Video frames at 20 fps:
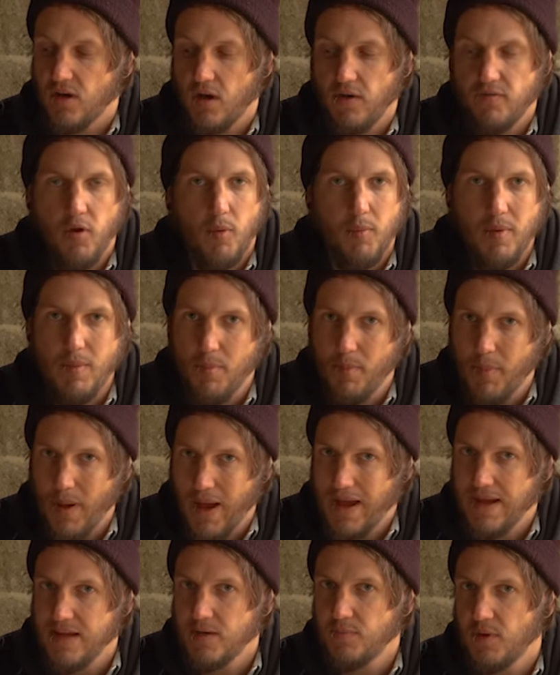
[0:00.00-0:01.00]
I have not been
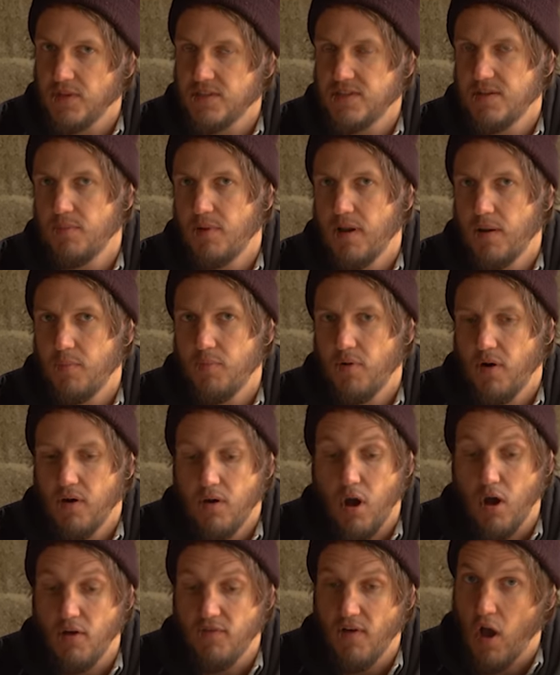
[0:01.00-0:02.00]
paid by Timberland
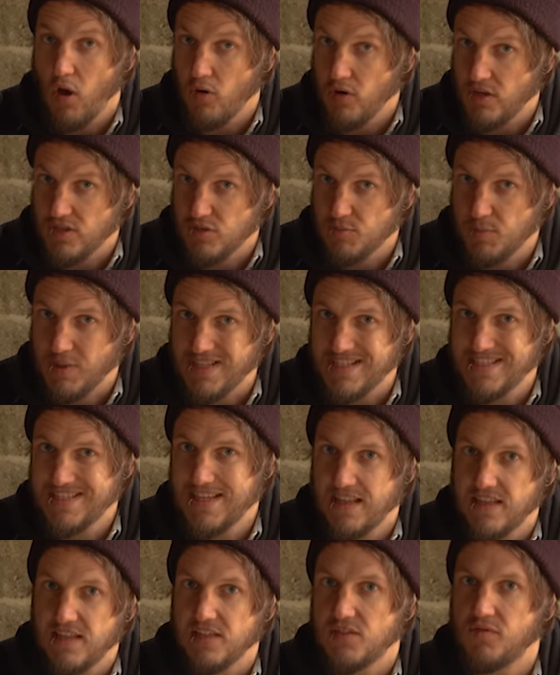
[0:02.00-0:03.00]
Pro. I've only just been
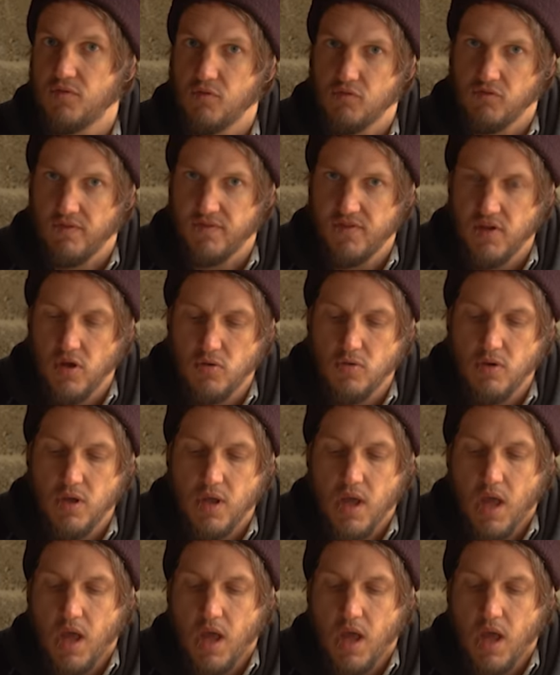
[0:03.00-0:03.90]
sent these for review.